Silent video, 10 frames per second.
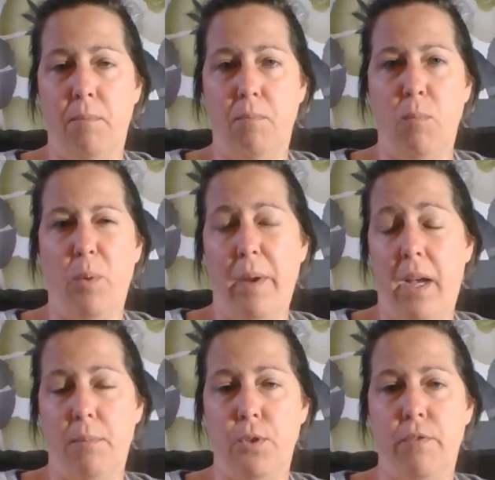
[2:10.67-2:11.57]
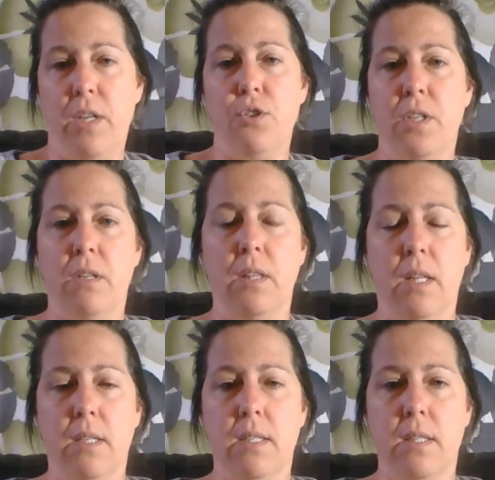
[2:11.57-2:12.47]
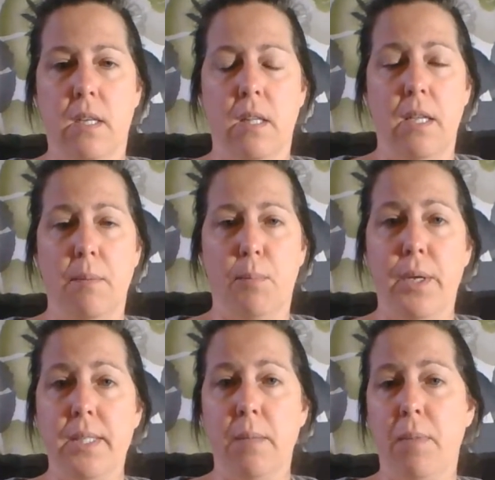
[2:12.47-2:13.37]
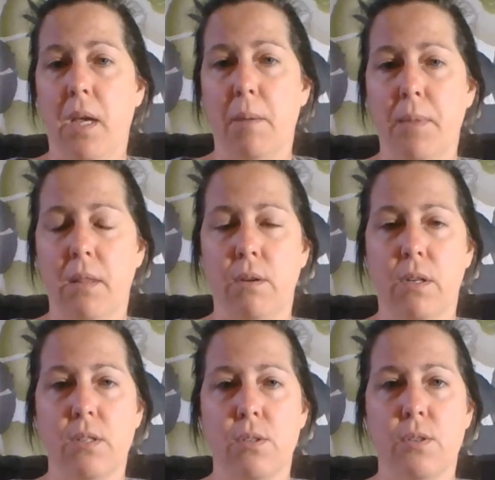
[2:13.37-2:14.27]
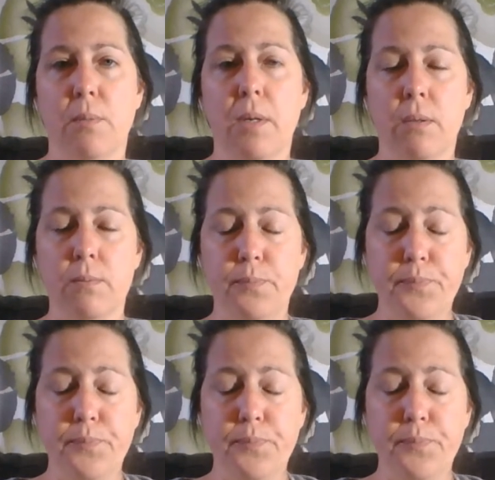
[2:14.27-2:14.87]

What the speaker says: more by observation unless the client brings something up that they're concerned about.